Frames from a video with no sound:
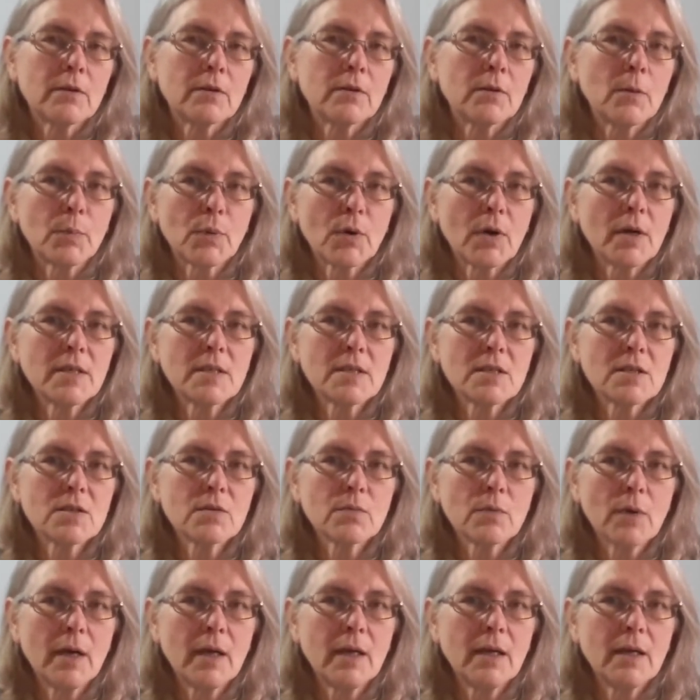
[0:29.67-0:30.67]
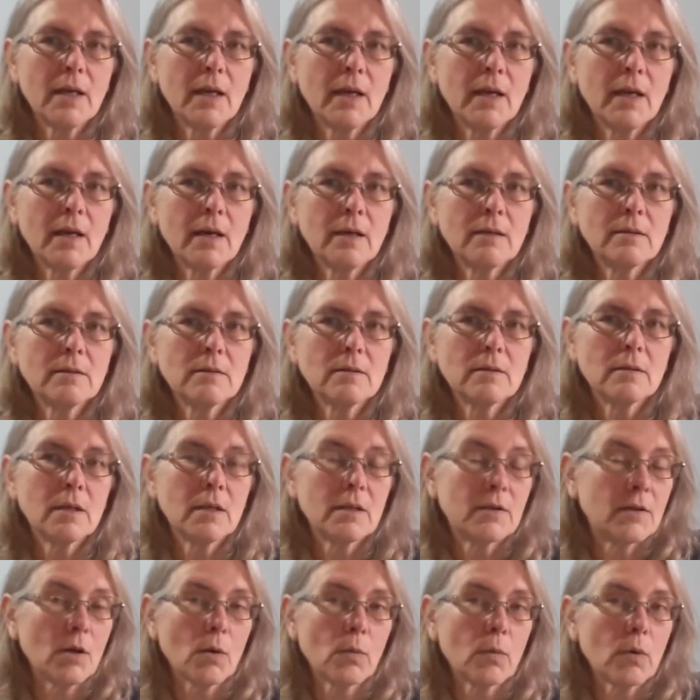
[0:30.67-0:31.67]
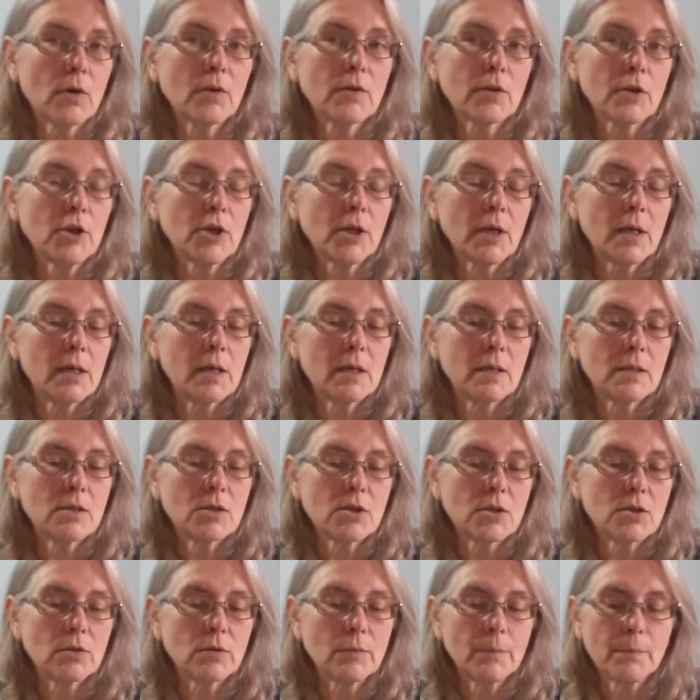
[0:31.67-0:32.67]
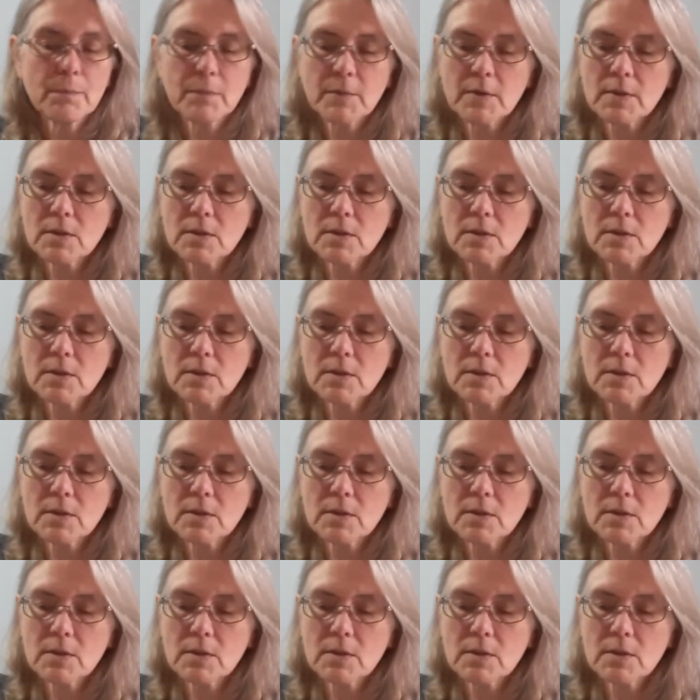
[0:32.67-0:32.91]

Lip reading: the price is right and they're worth looking into.